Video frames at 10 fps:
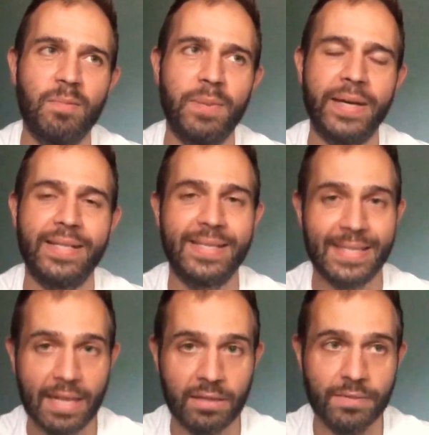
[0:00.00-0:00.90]
by
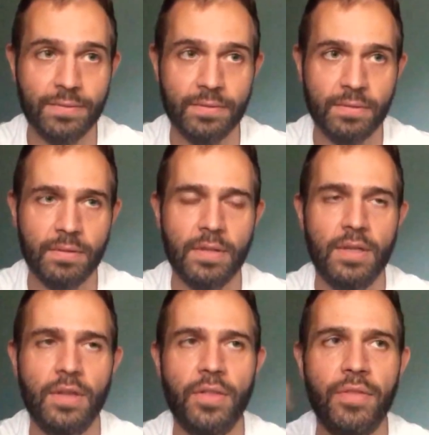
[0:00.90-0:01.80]
itself,
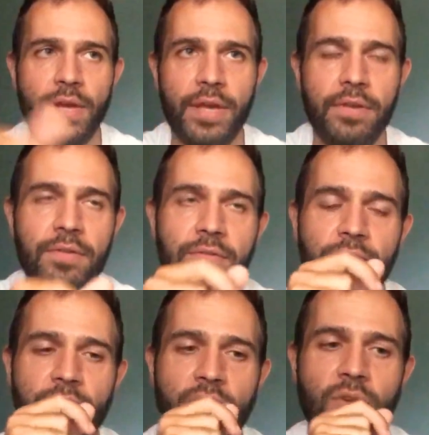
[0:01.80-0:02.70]
then
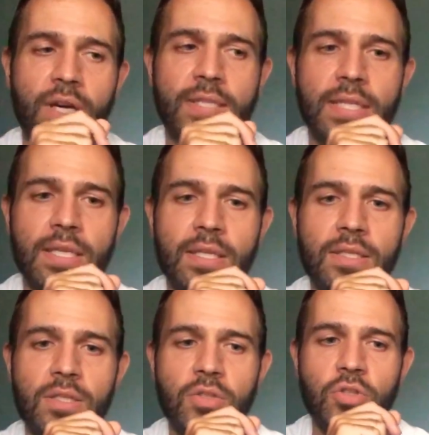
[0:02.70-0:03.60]
the advice
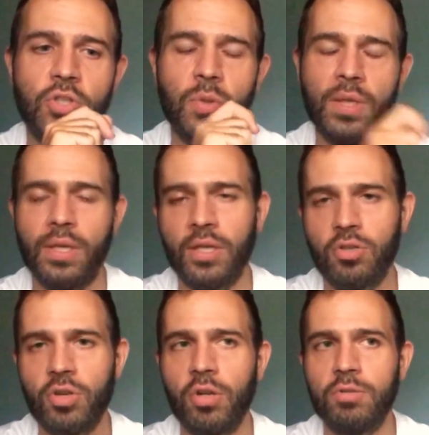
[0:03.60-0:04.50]
is do it in a
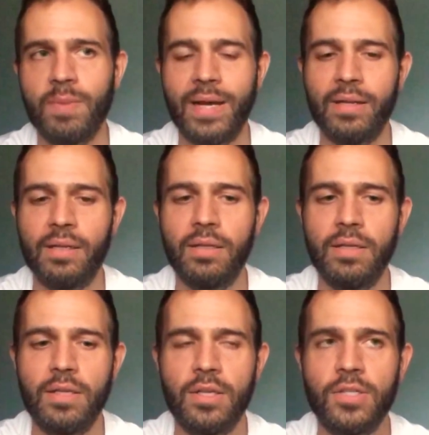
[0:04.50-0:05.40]
controlled manner,
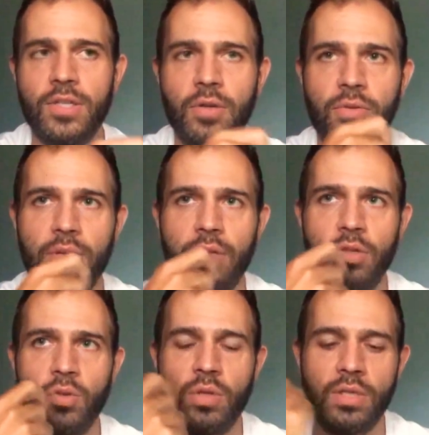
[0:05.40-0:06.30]
so that
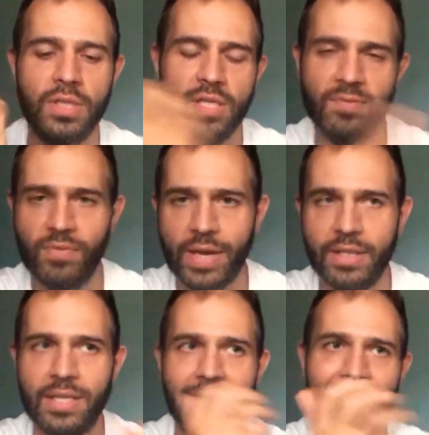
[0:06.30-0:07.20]
you can disinfect
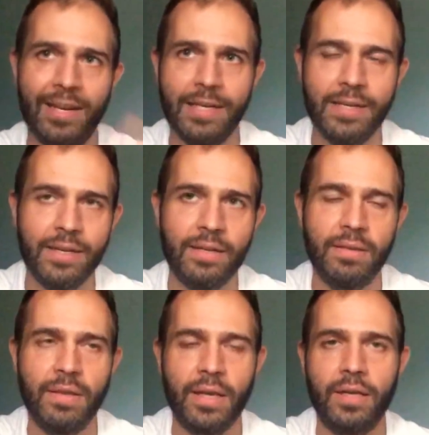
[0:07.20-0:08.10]
it, clean it,
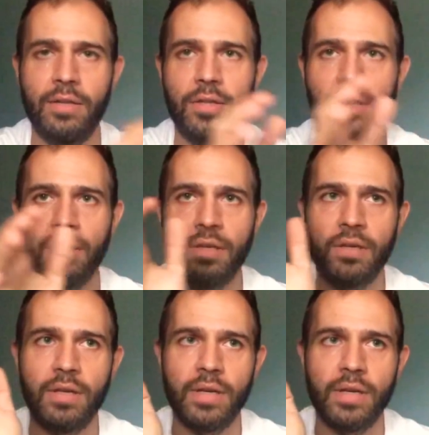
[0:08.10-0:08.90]
that kind of thing,